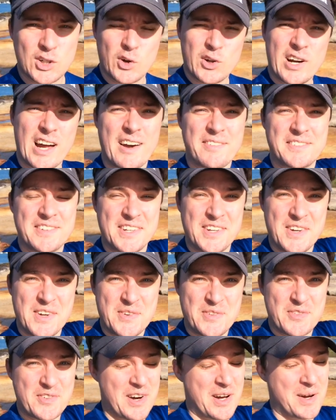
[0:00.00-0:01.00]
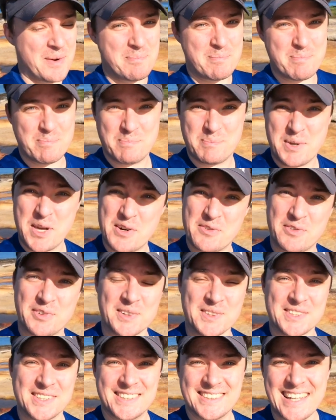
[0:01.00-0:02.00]
Good afternoon from
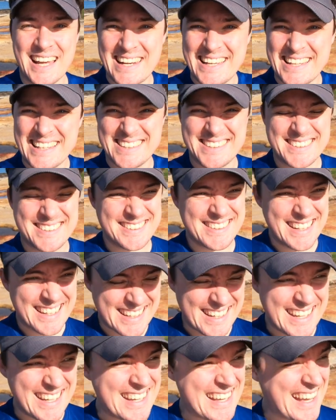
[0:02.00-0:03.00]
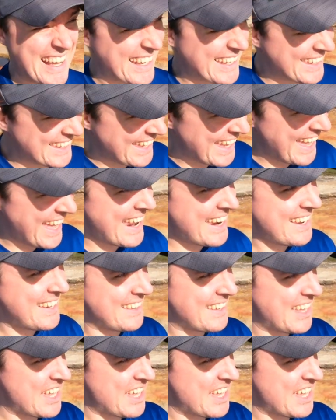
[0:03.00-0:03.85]
beautiful sunny Sydney again.